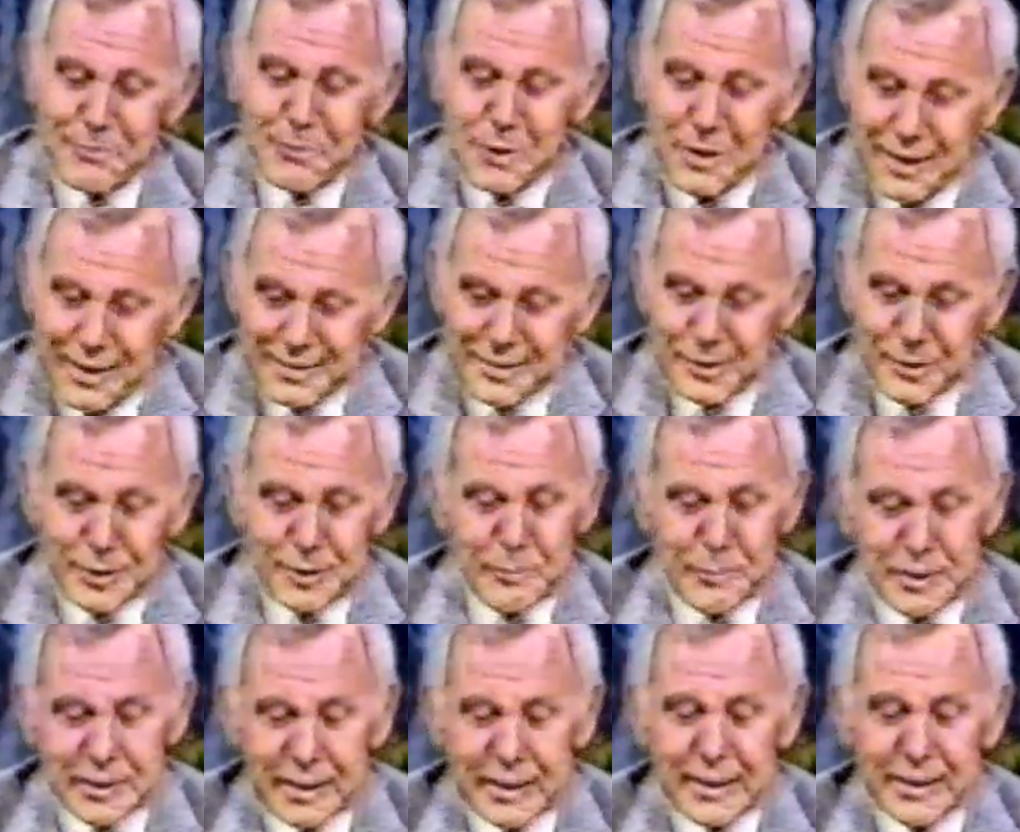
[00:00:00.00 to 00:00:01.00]
Never hide under
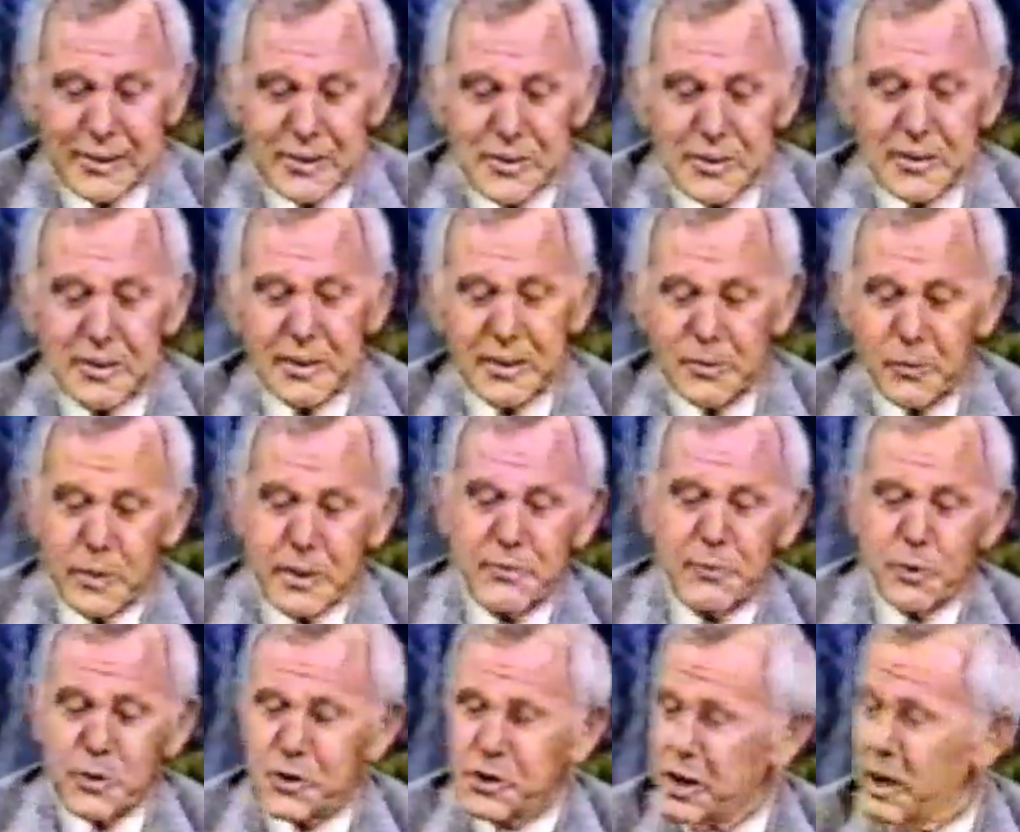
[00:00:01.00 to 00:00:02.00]
the bananas and
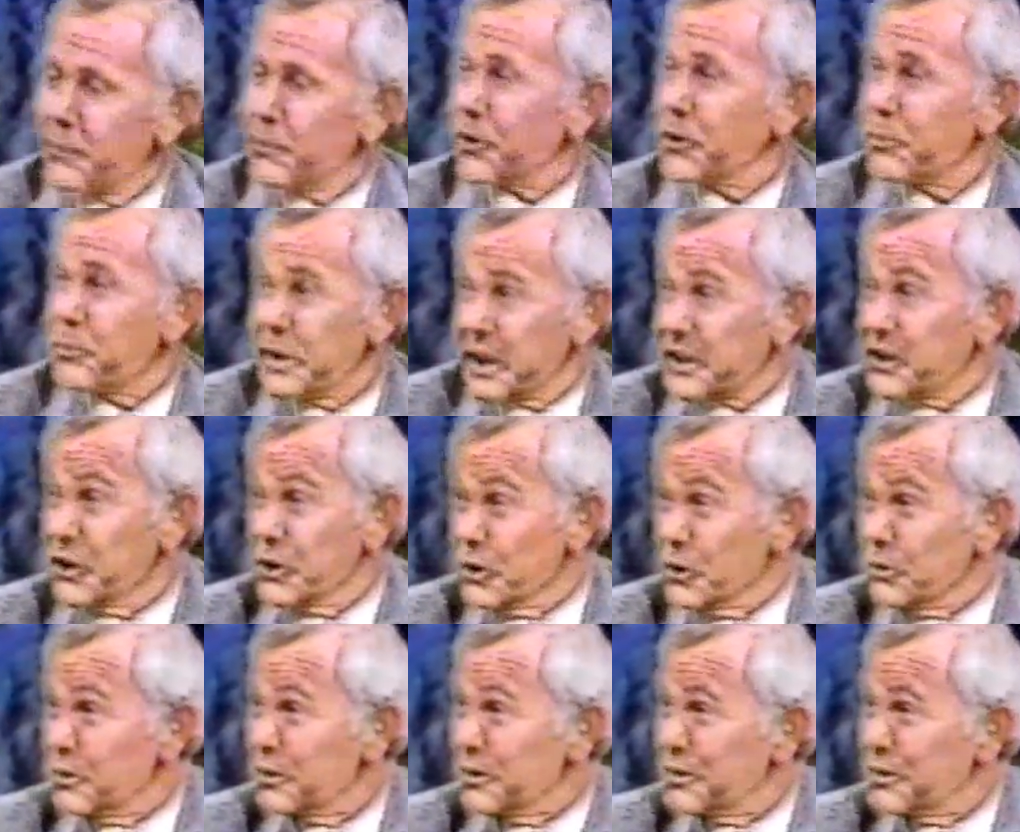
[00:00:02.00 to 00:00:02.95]
wait for a shopper to pick you.